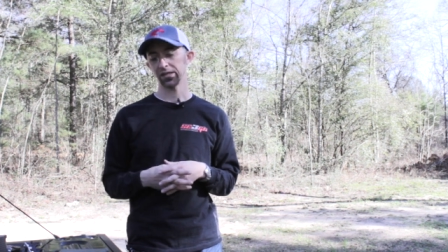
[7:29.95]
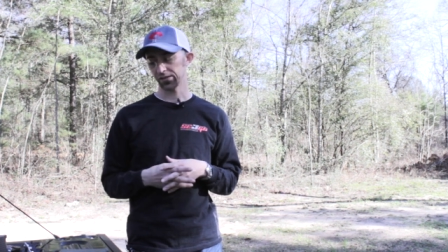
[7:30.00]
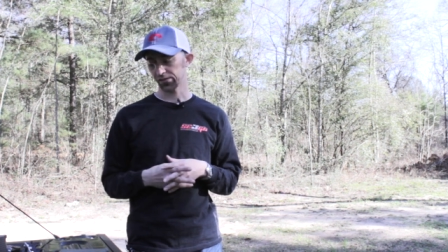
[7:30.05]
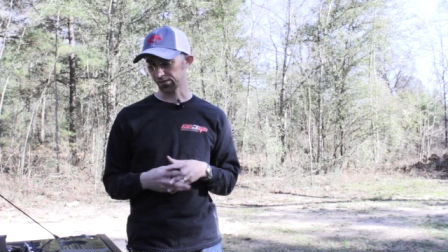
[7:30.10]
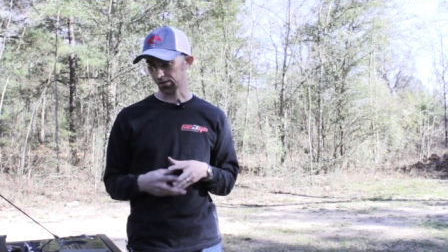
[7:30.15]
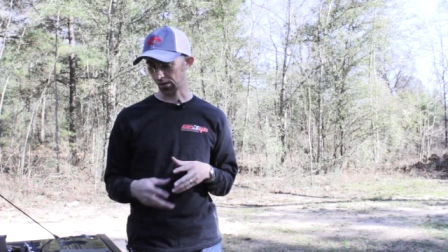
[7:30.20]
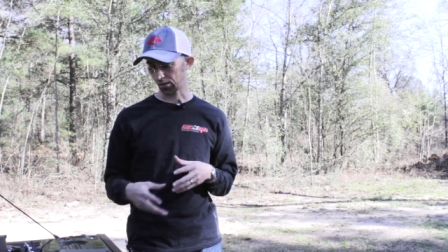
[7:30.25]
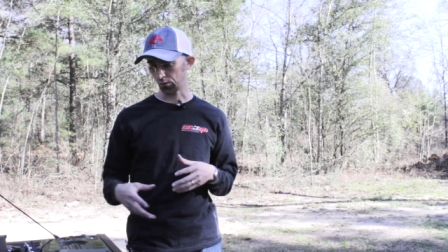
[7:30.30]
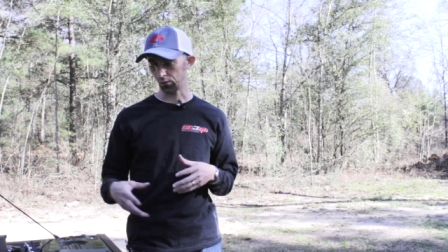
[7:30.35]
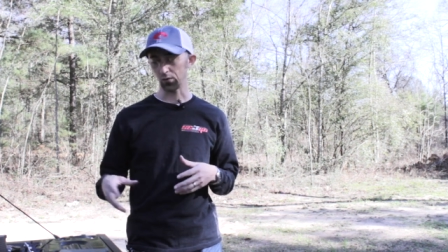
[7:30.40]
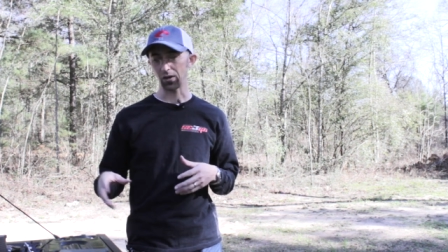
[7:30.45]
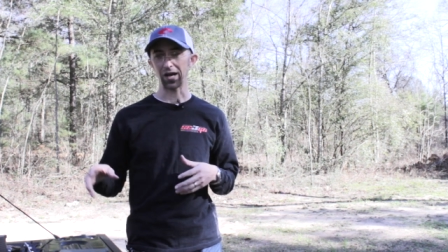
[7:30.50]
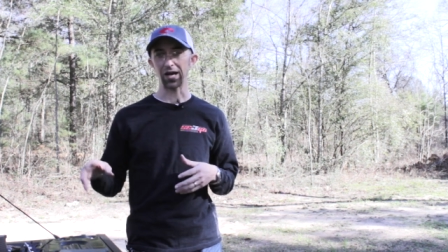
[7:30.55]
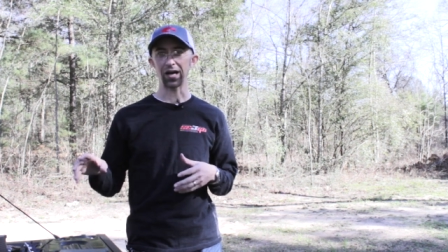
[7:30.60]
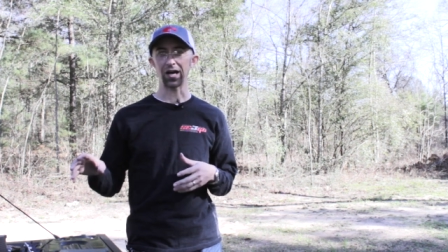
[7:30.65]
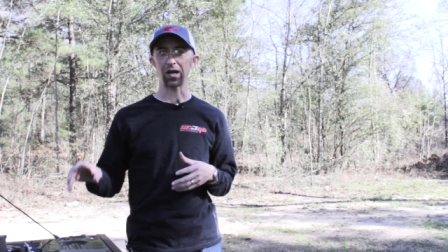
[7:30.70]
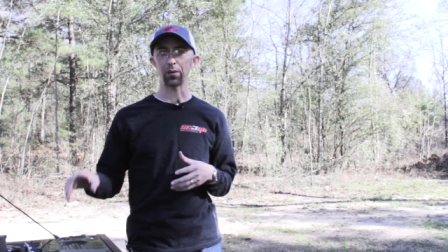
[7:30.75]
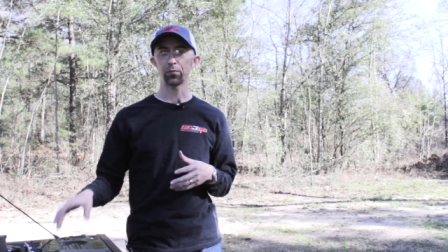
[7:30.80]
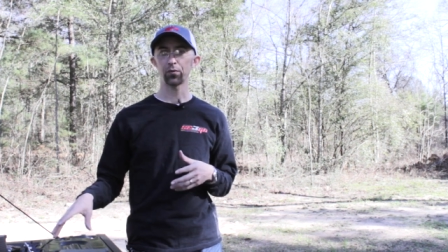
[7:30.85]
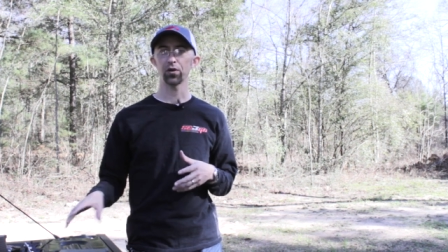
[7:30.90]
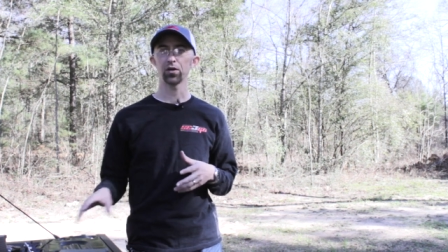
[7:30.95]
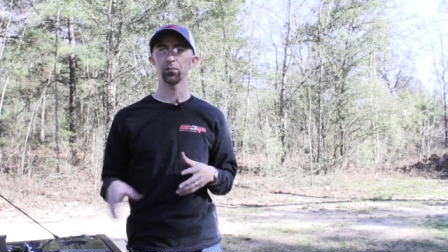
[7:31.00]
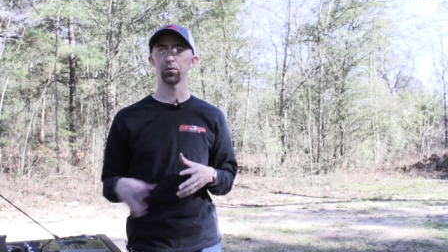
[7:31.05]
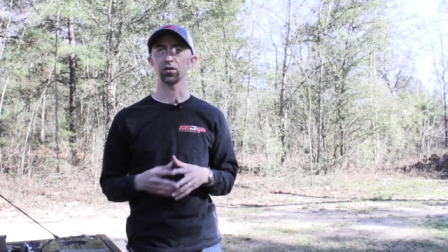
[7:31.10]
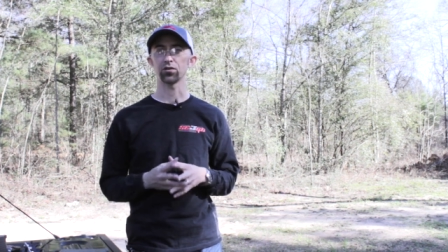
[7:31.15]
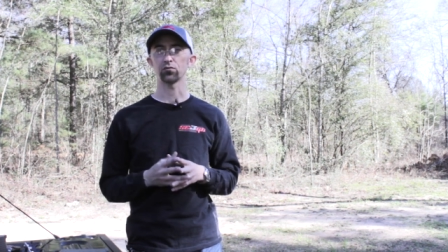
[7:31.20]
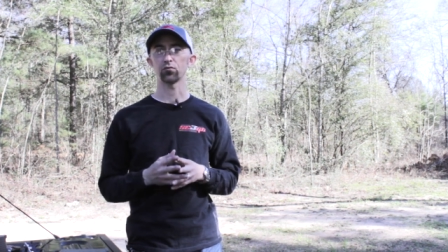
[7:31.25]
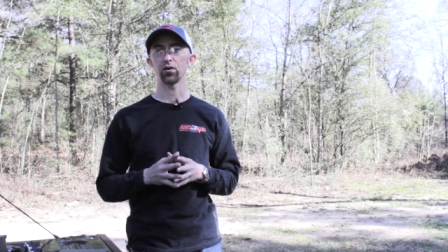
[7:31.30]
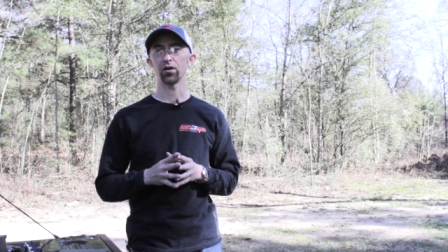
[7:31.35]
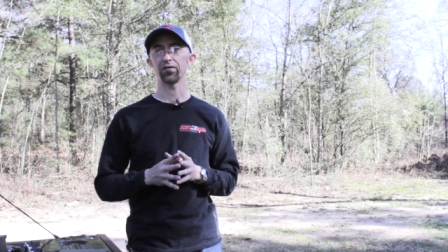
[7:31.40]
So I pretty
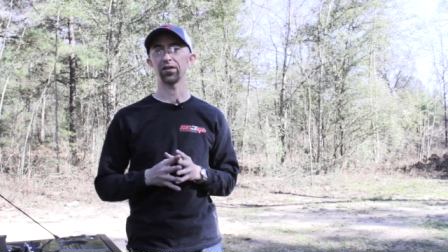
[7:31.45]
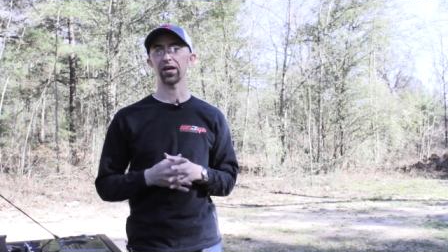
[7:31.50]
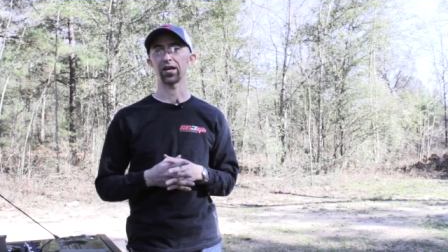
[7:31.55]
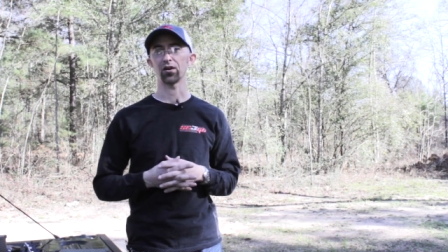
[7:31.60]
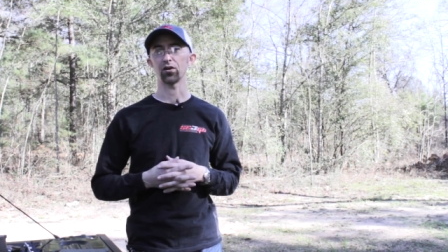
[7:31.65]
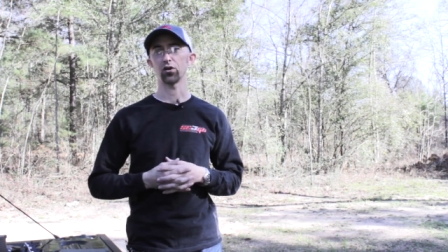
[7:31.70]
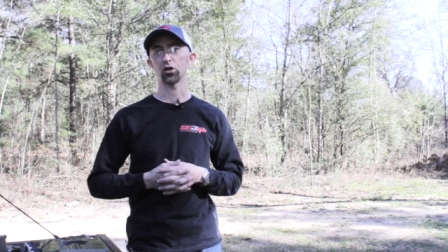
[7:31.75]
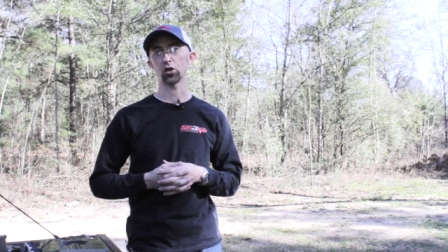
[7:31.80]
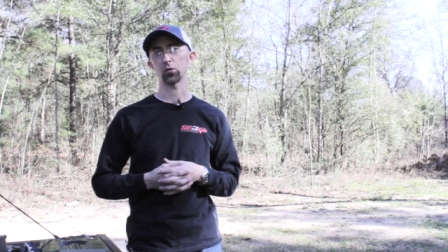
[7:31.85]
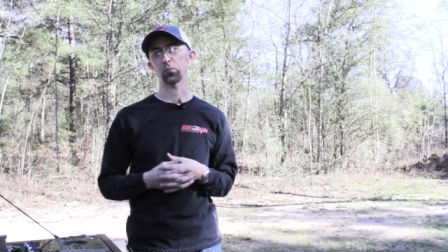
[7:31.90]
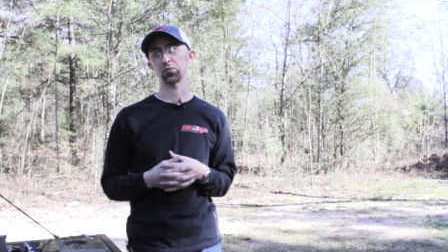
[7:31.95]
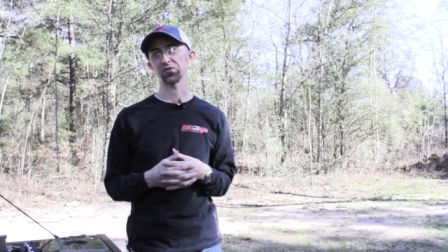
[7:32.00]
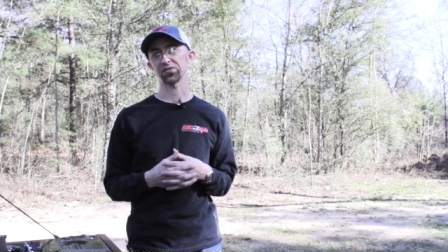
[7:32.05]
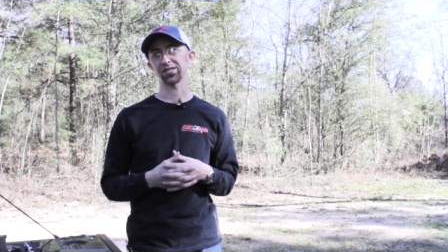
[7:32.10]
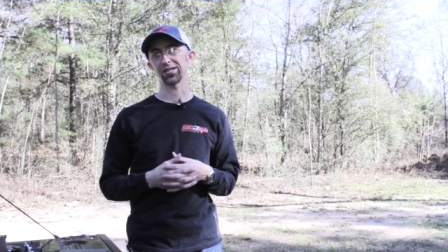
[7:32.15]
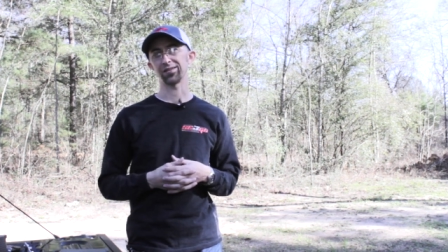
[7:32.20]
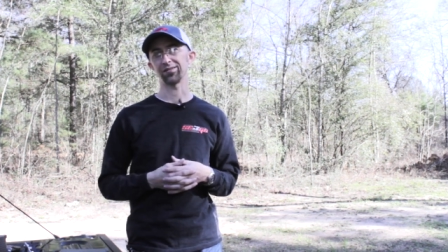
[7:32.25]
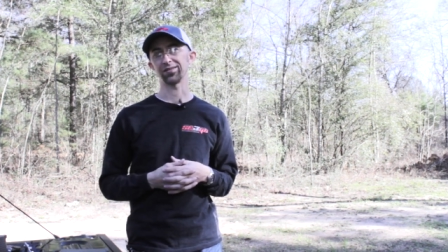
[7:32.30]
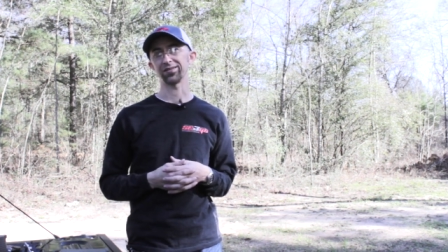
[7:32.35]
much run that 100%